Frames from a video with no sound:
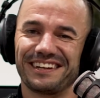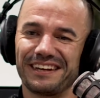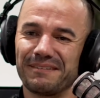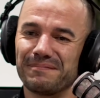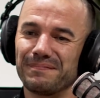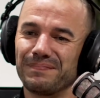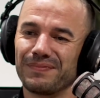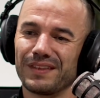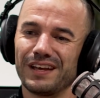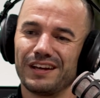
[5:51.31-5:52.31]
Um,
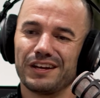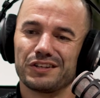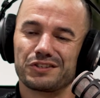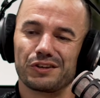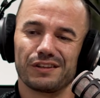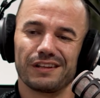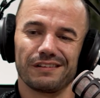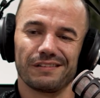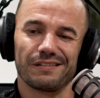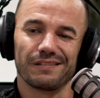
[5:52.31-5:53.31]
so th-
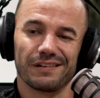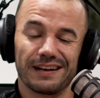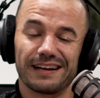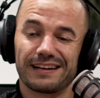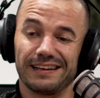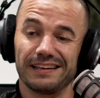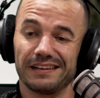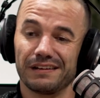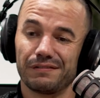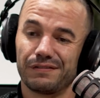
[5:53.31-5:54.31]
luckily
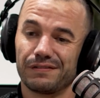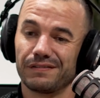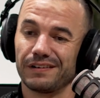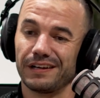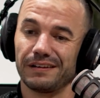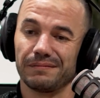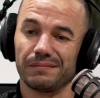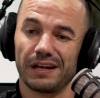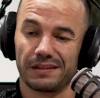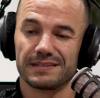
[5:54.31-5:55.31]
enough, um,
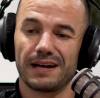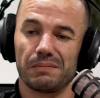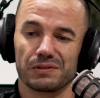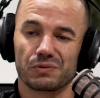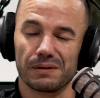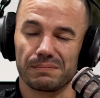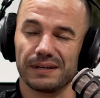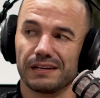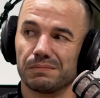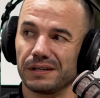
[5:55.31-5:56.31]
at the time I was quite
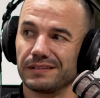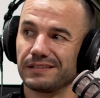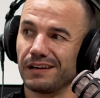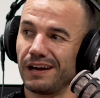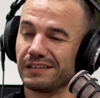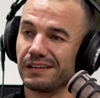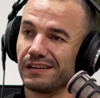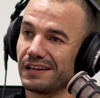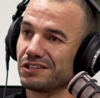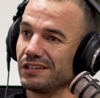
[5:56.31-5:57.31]
bleak, but I didn't
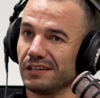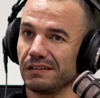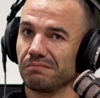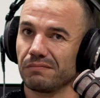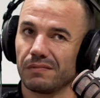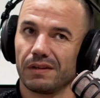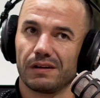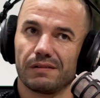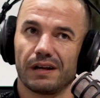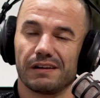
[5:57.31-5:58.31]
actually,
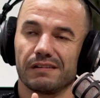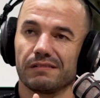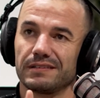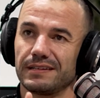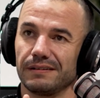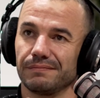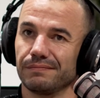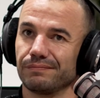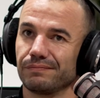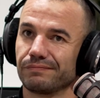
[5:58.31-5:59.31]
I didn't, um,